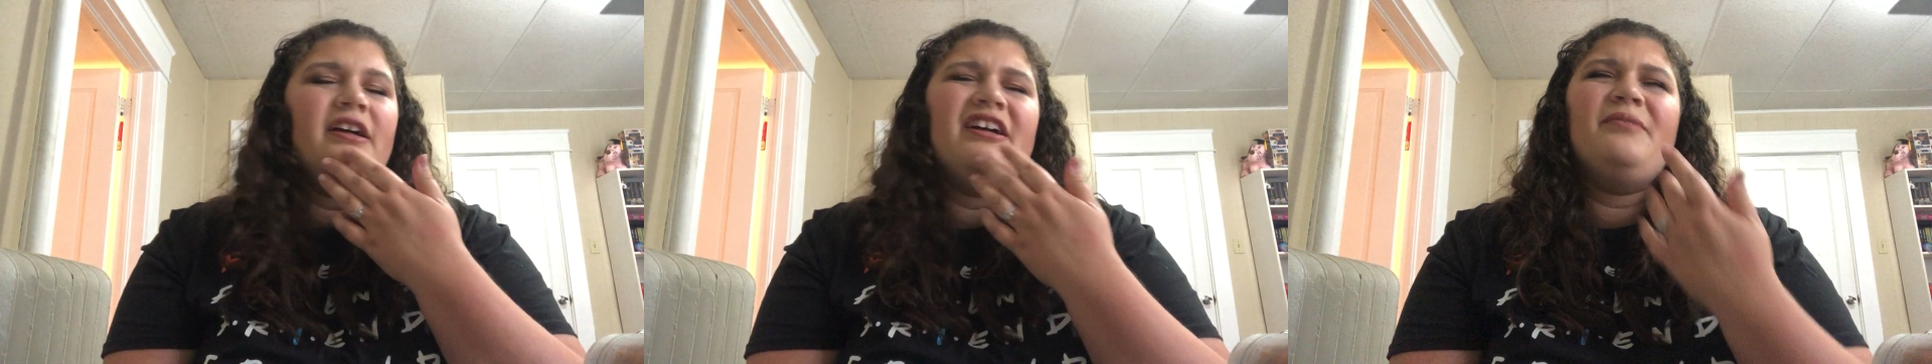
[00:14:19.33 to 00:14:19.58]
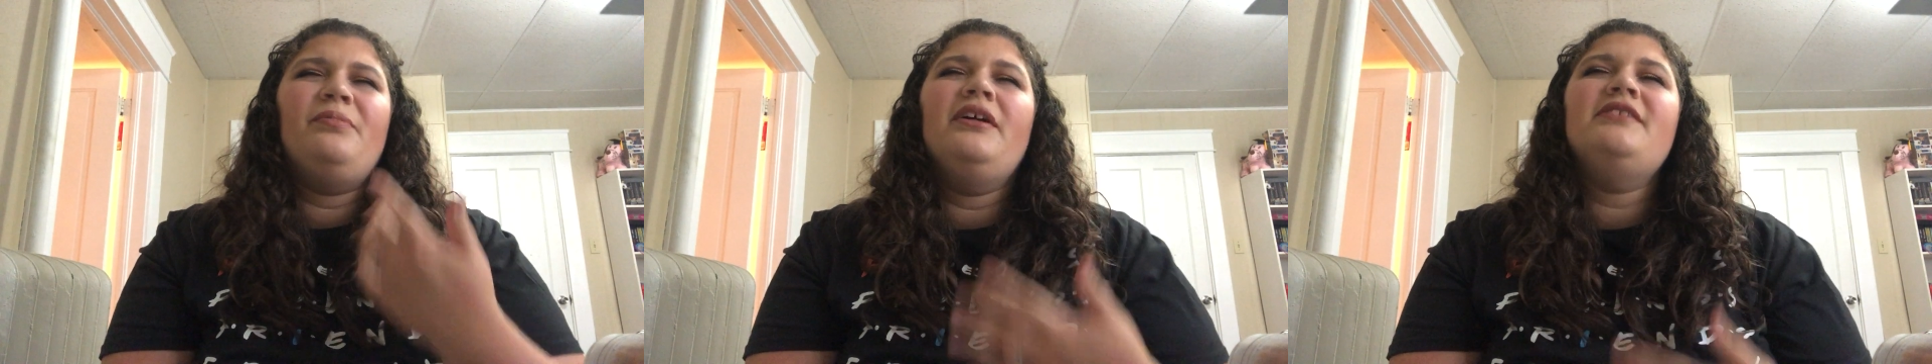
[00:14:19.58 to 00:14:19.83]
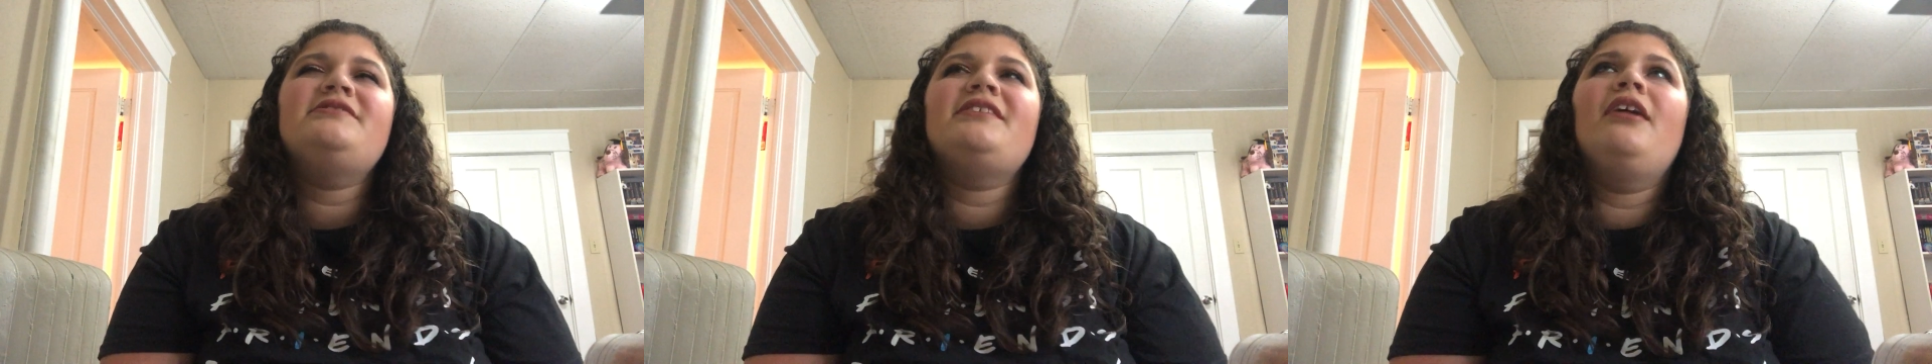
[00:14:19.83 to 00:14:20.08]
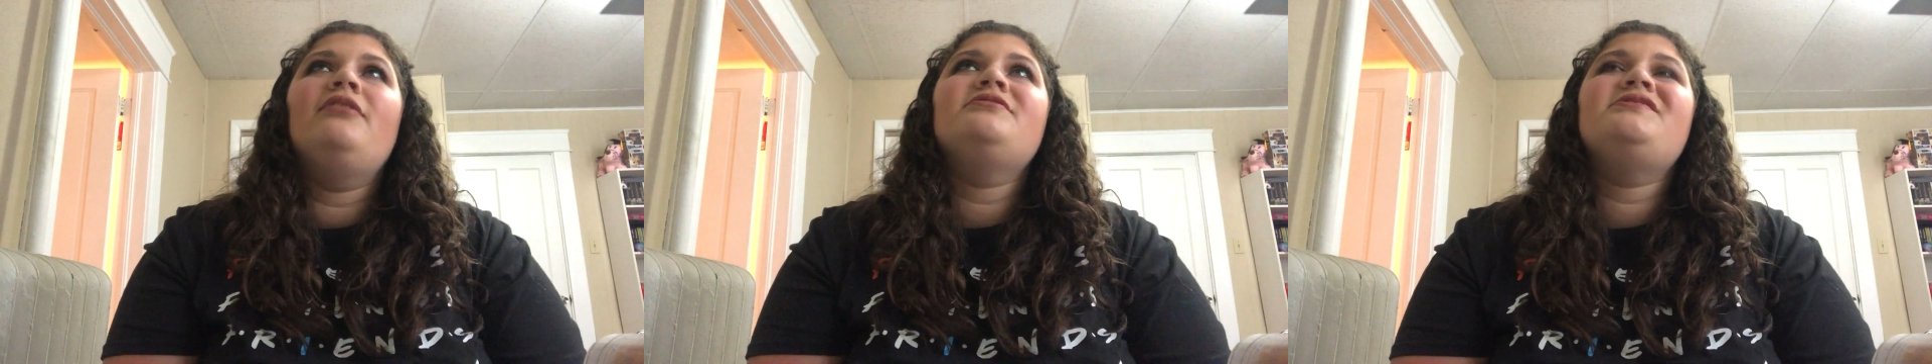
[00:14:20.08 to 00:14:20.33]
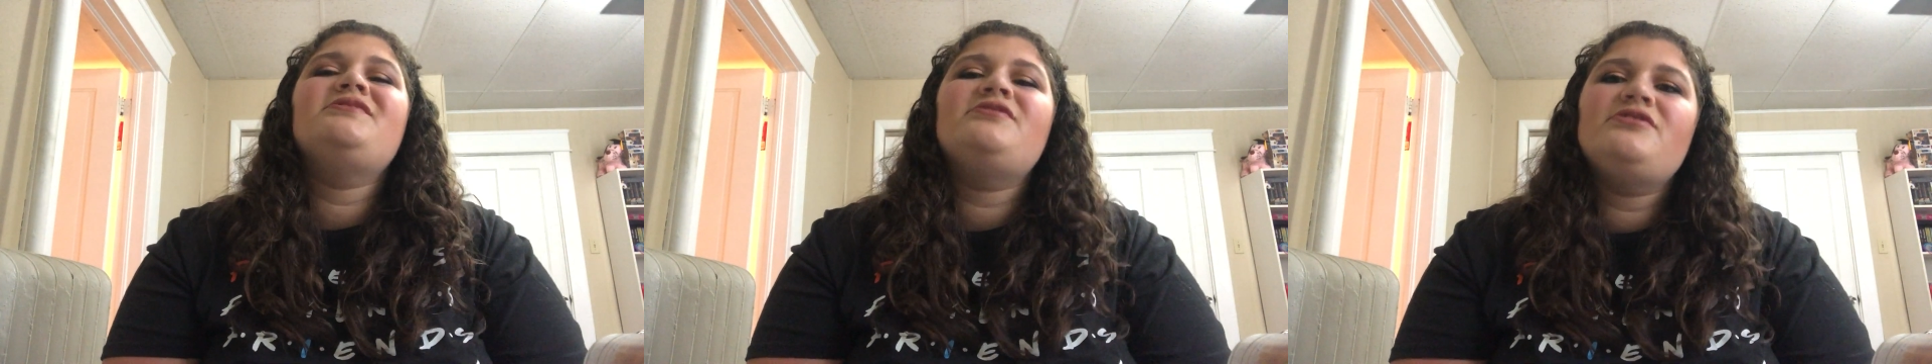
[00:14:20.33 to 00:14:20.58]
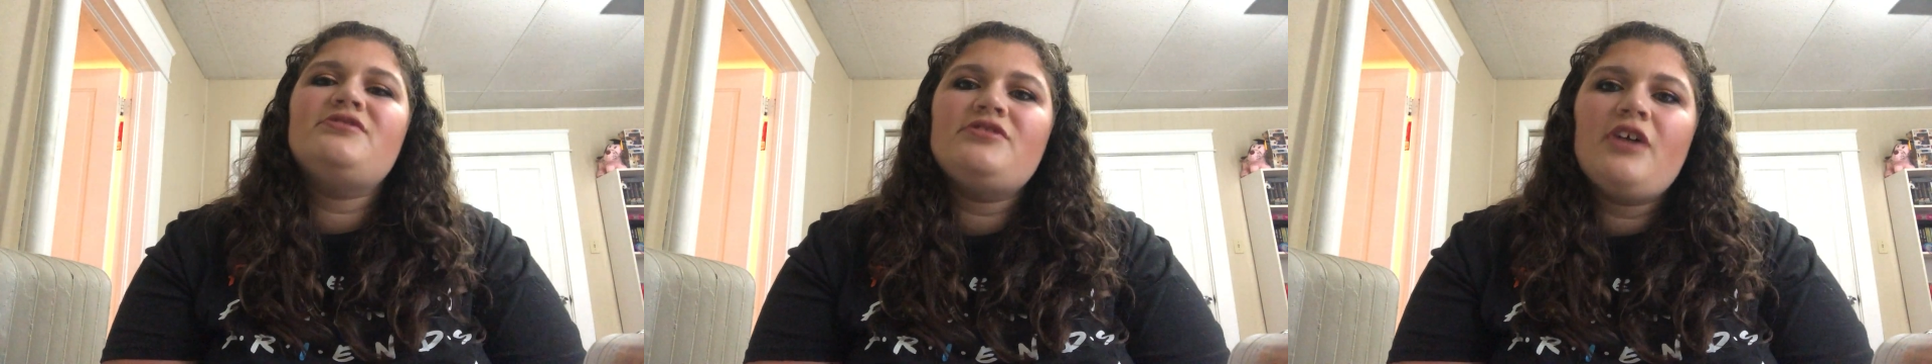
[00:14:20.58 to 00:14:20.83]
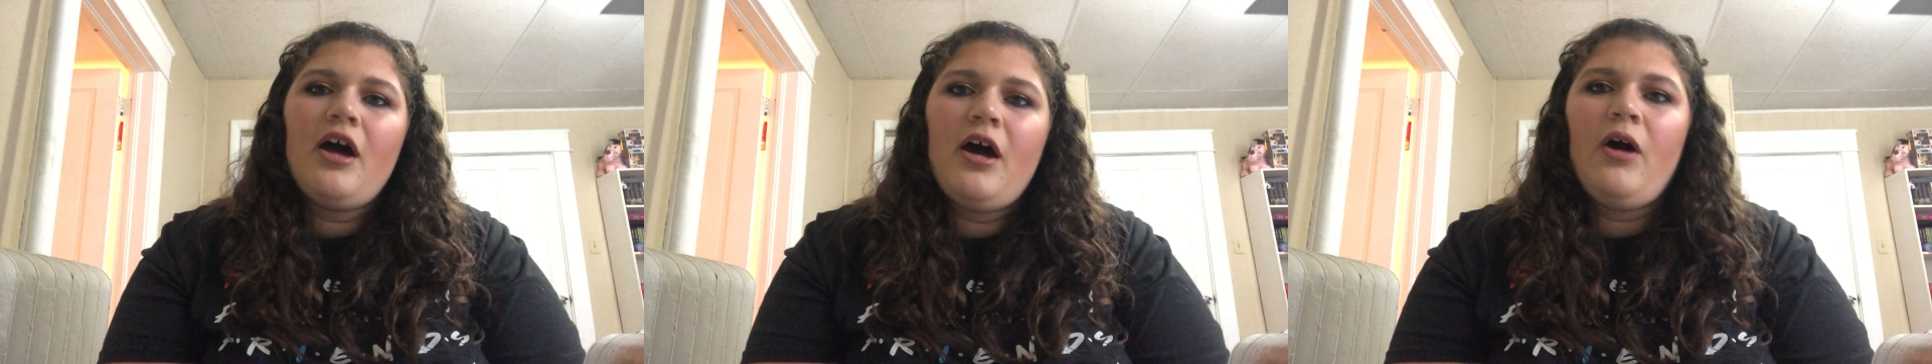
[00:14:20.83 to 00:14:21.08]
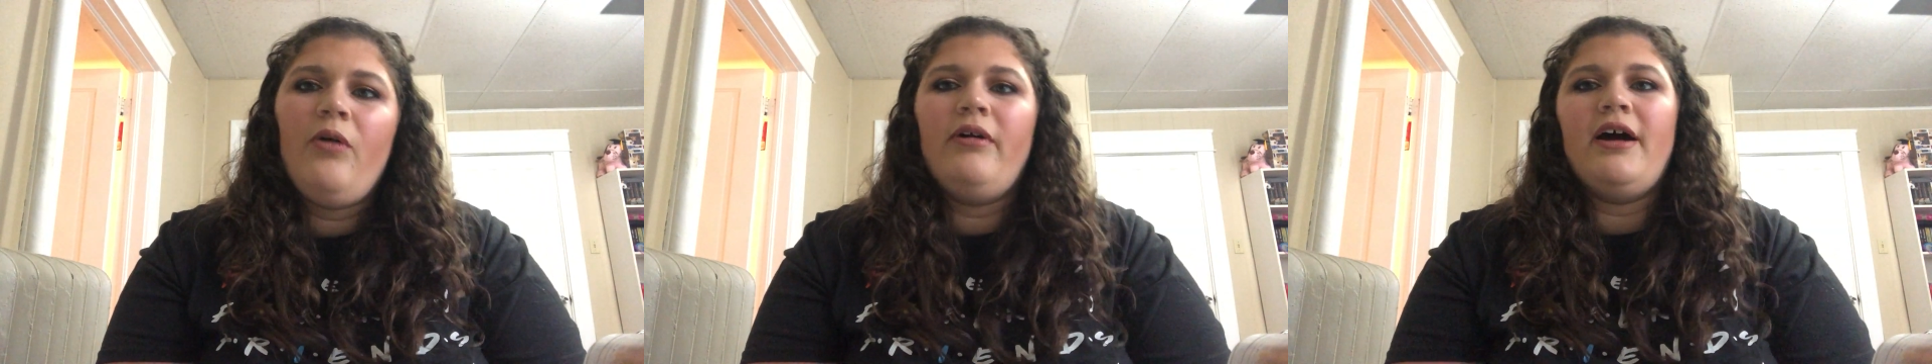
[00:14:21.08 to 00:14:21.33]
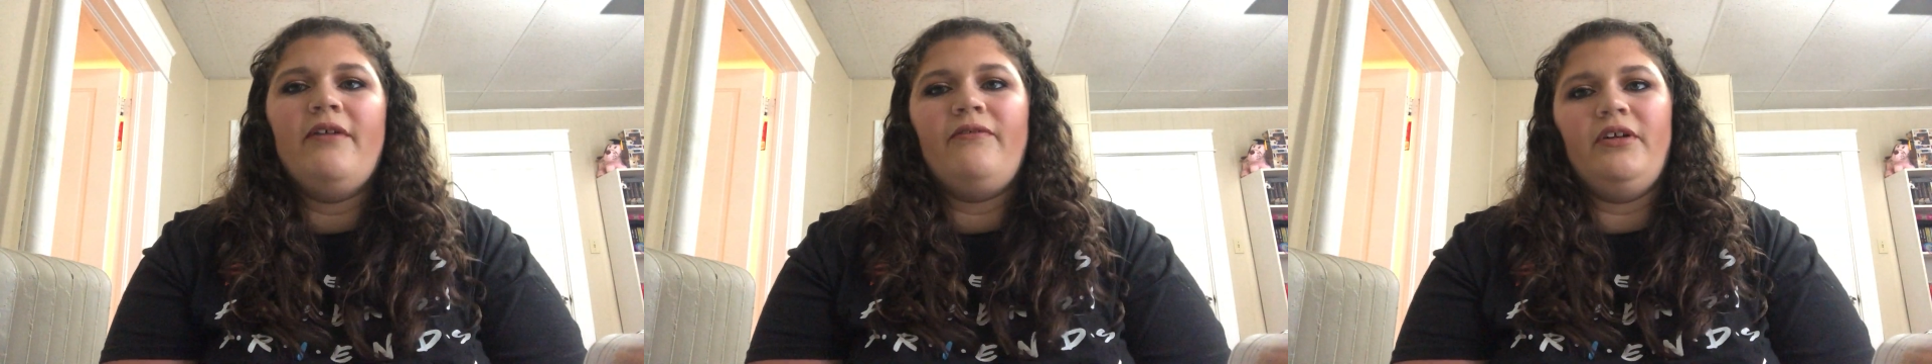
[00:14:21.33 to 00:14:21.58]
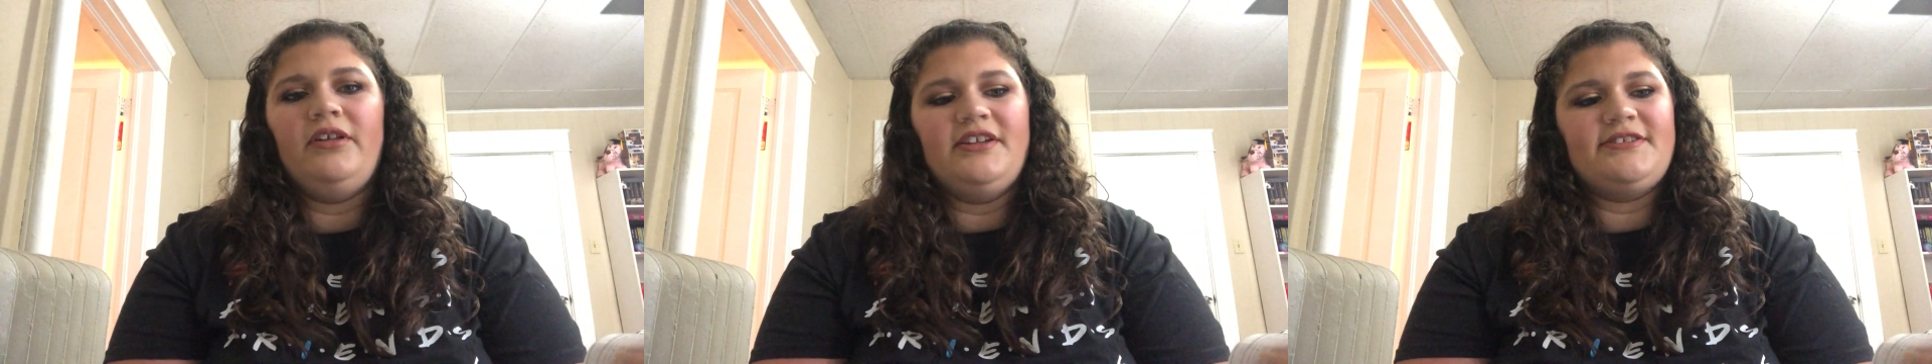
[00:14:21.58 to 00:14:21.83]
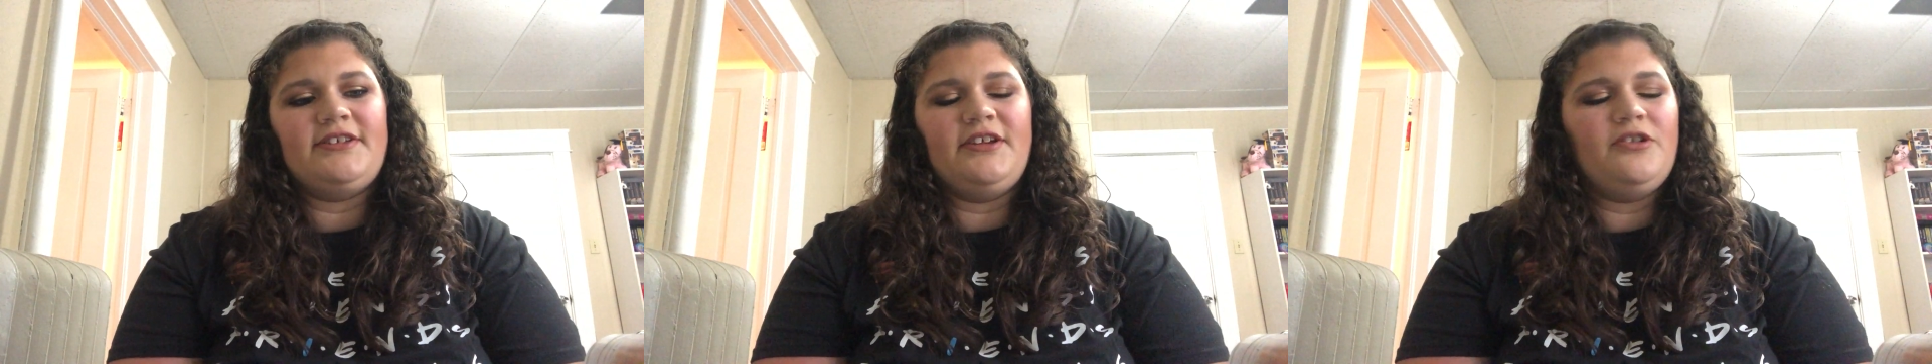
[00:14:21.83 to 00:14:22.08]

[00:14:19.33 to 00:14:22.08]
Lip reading: It blends out so effortlessly.